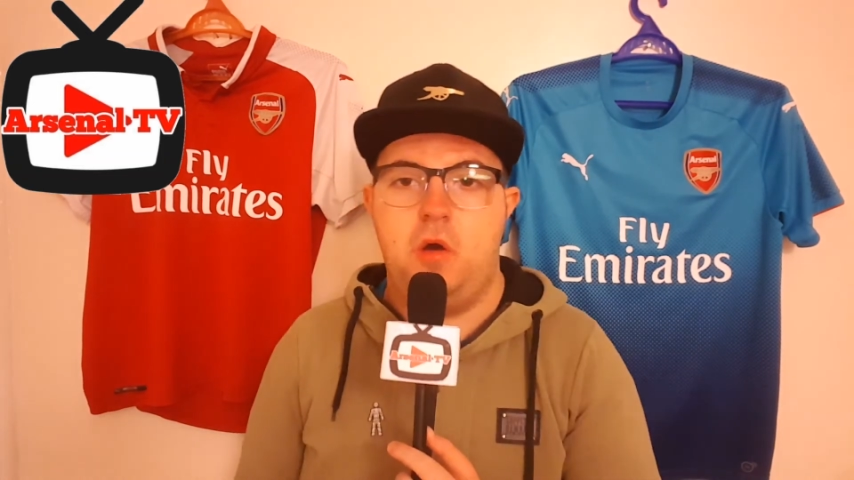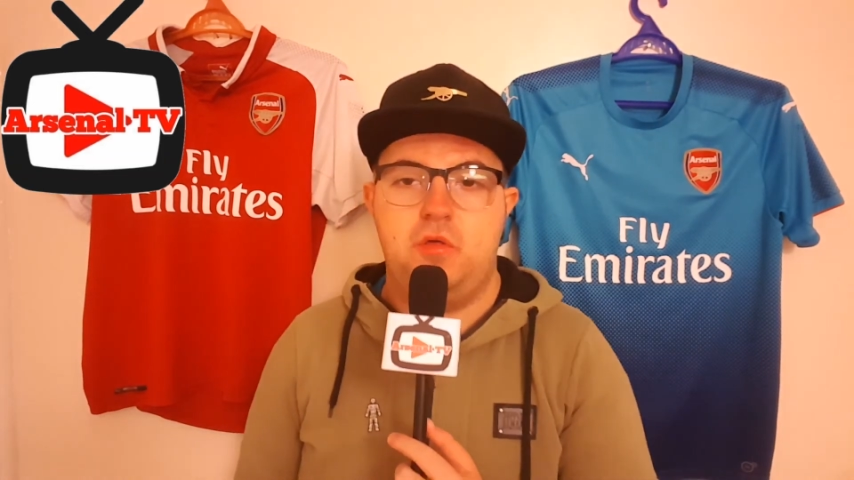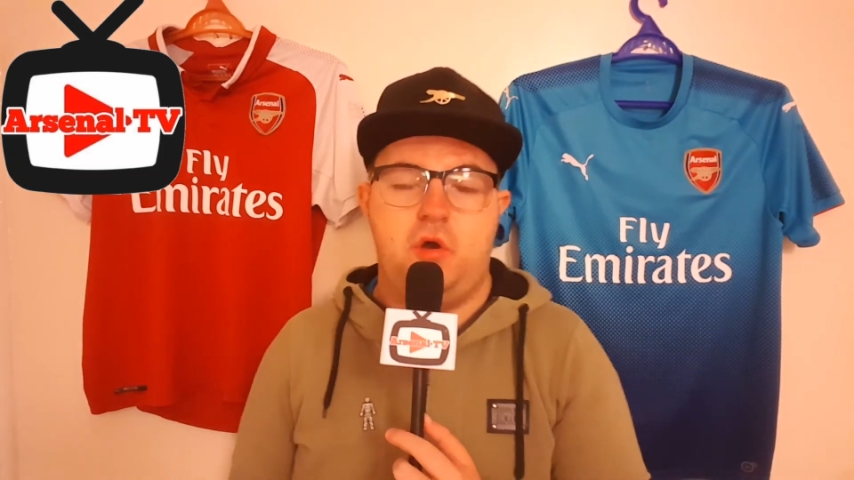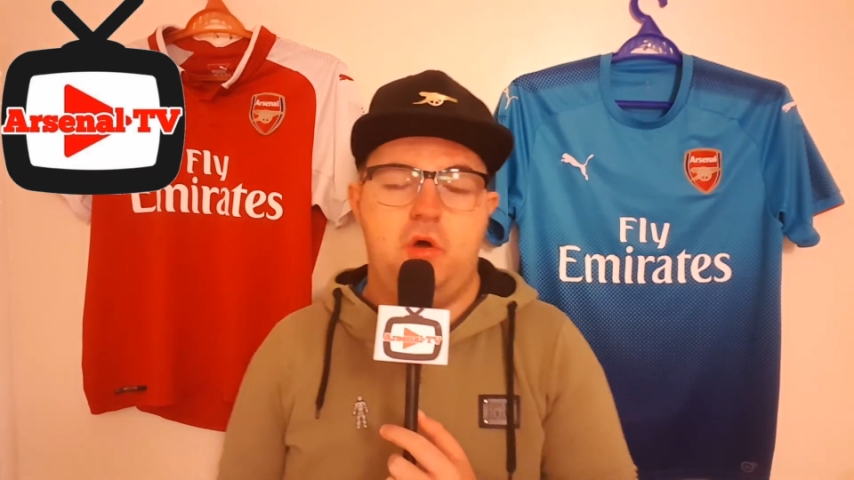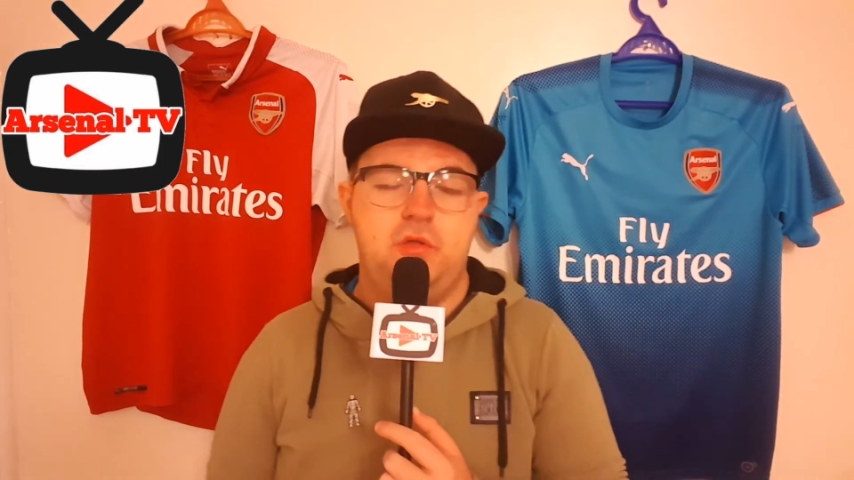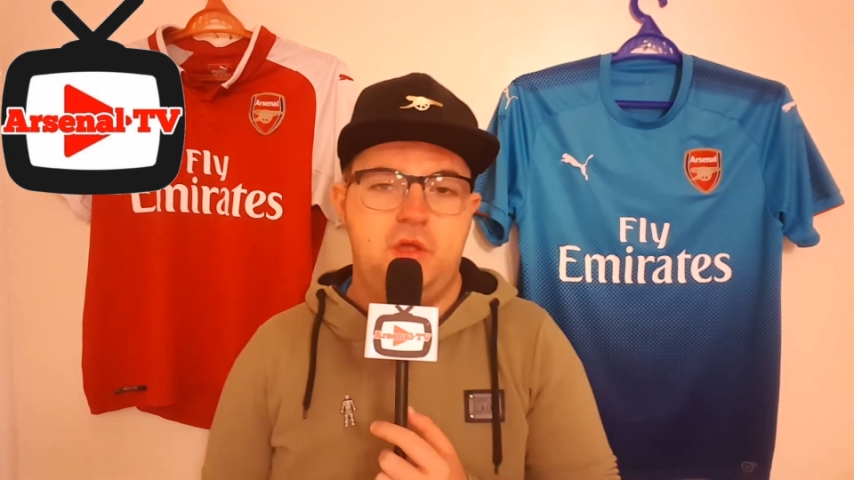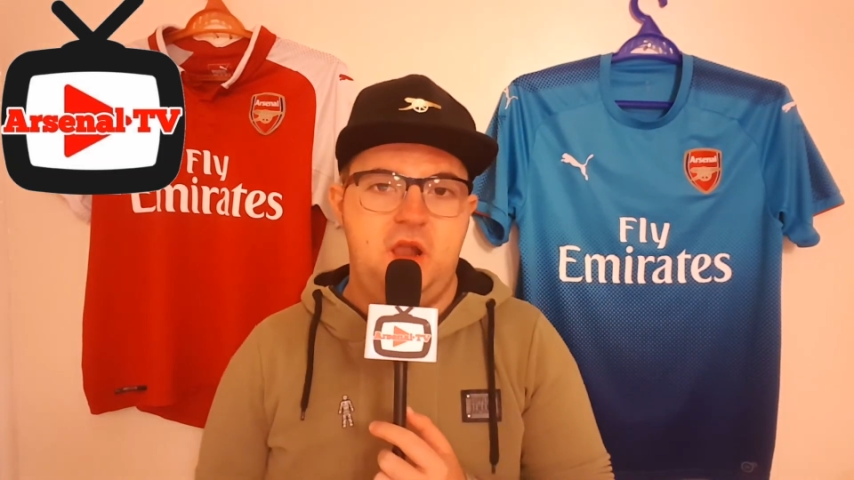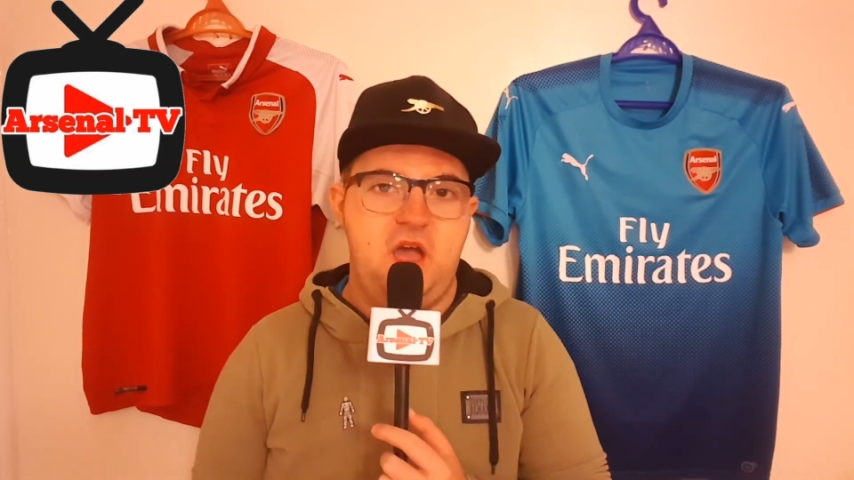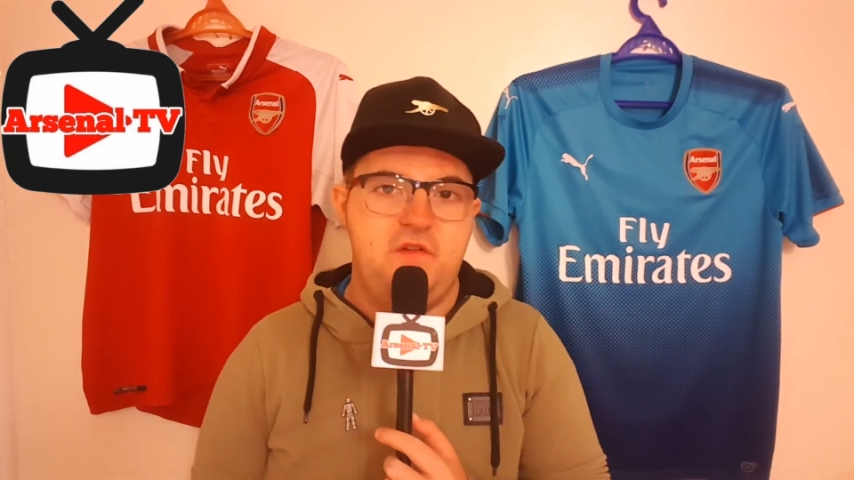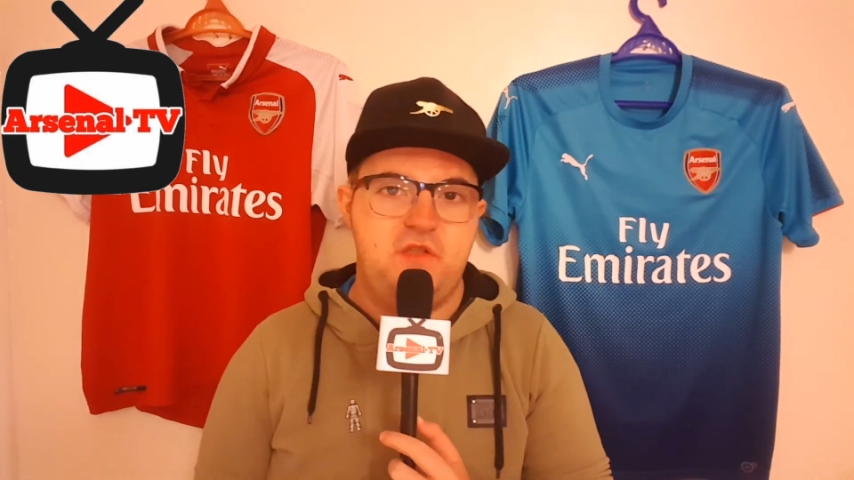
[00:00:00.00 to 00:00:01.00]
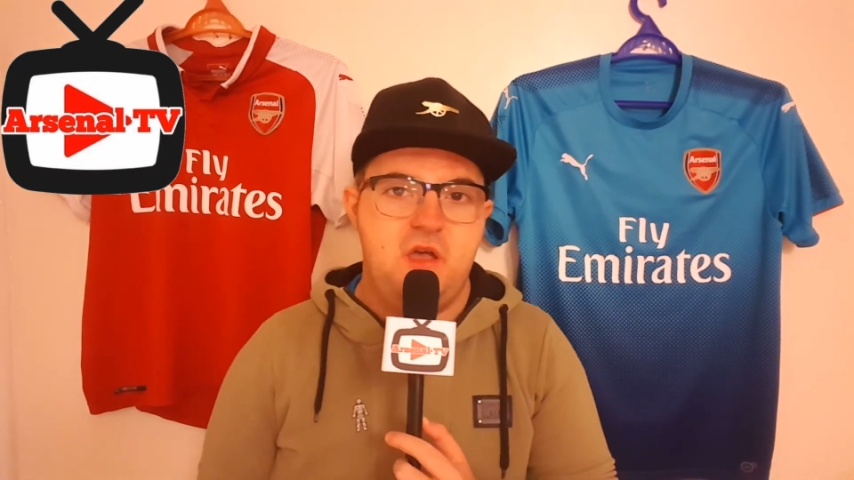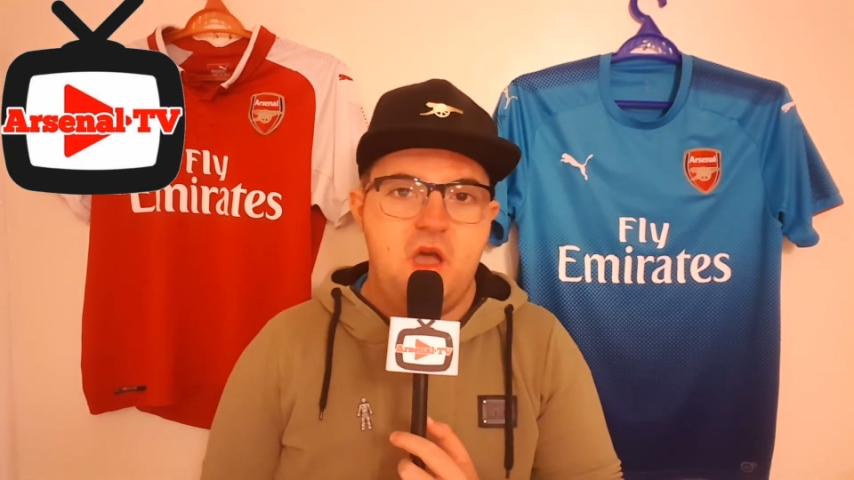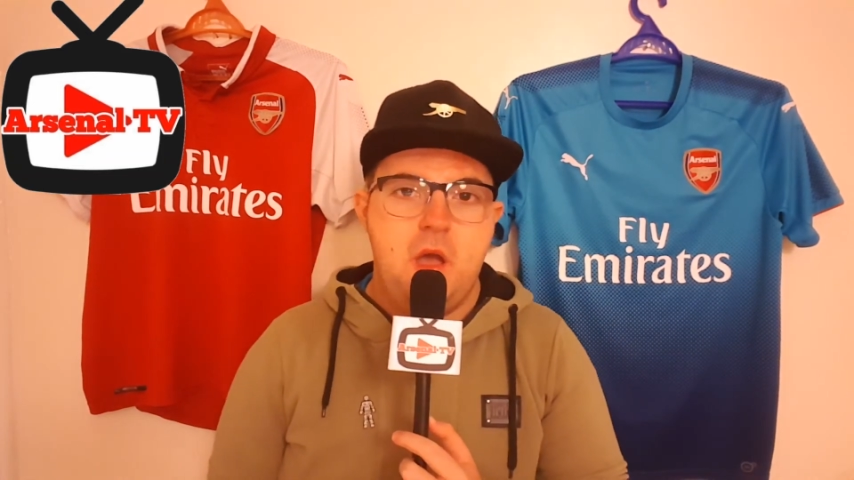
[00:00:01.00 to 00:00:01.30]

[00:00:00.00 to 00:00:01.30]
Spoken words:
goes on the left.